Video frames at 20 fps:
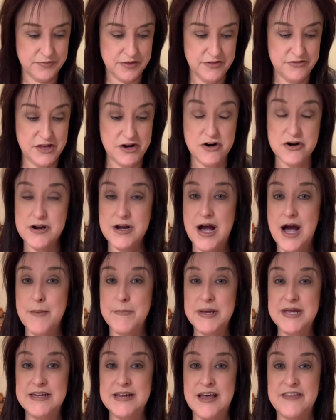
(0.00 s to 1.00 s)
that are
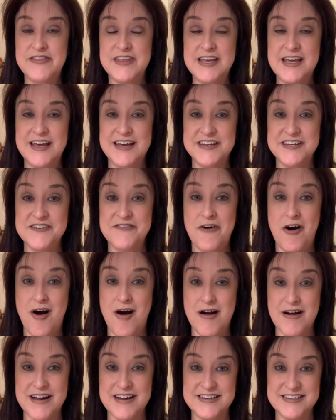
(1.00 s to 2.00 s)
coming at the end of
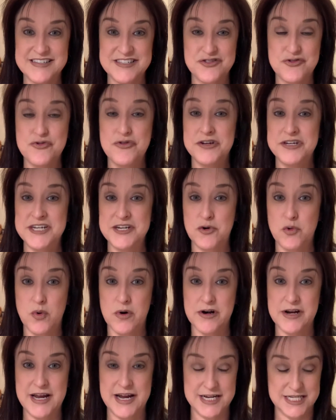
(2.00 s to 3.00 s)
August through the
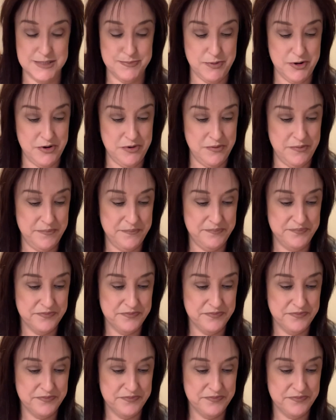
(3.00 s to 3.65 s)
Needlework Expo.